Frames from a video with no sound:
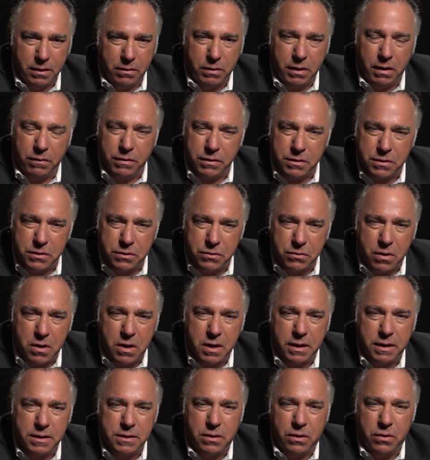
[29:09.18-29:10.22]
We have the
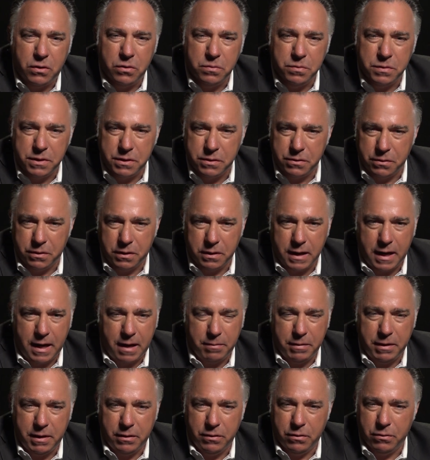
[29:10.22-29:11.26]
strongest homeschool
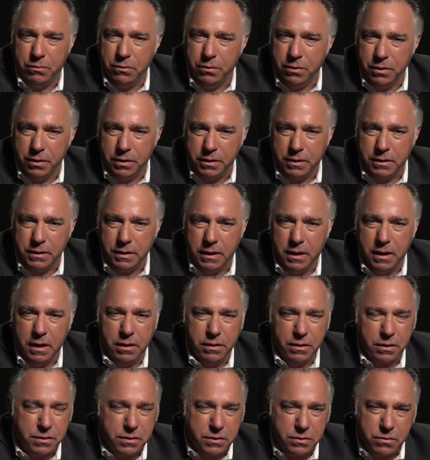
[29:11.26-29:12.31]
lobby in the world,
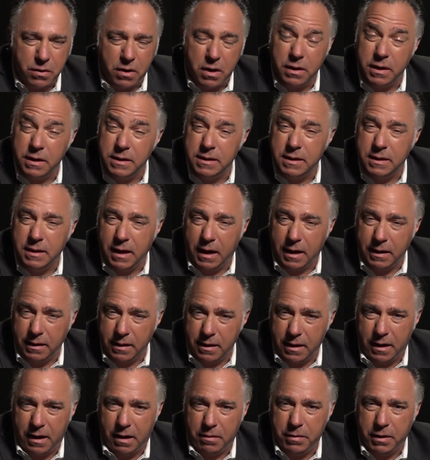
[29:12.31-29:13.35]
the strongest gun
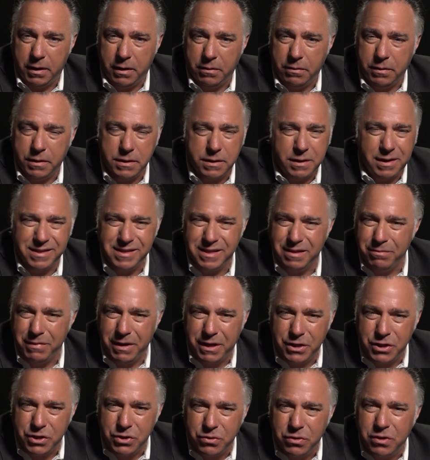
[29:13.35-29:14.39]
lobby, which doesn't
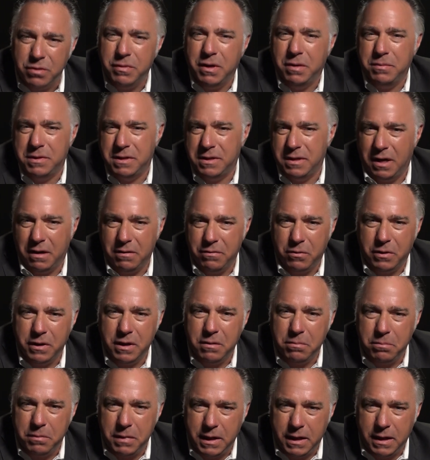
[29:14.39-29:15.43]
mean shoot 'em up stuff. What
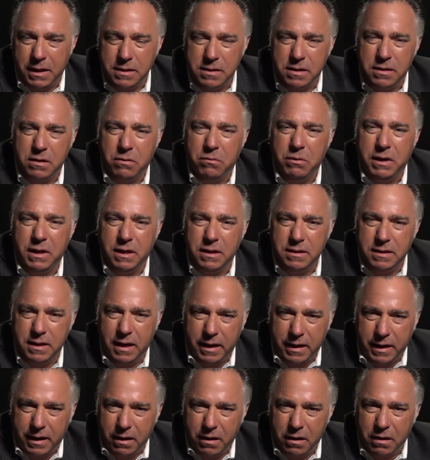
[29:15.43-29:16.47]
it means is that we can
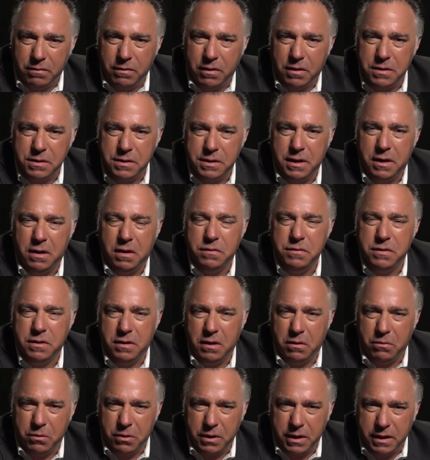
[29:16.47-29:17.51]
take care of ourselves,
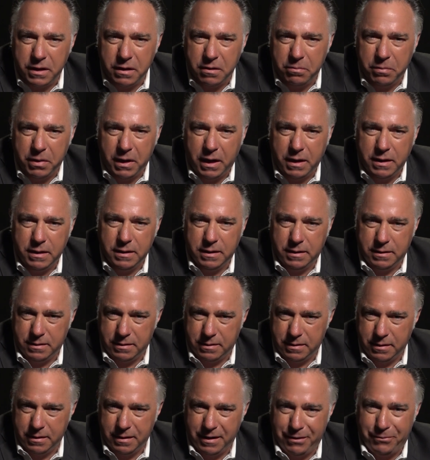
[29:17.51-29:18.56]
that we're
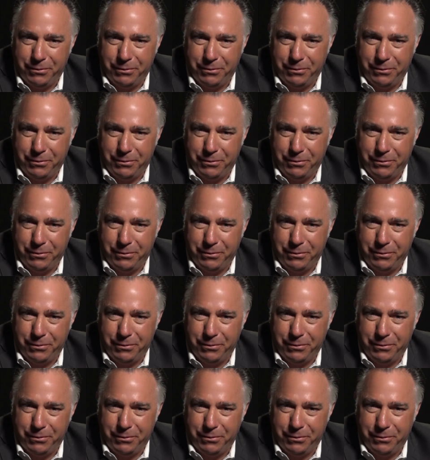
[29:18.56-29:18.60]
independent.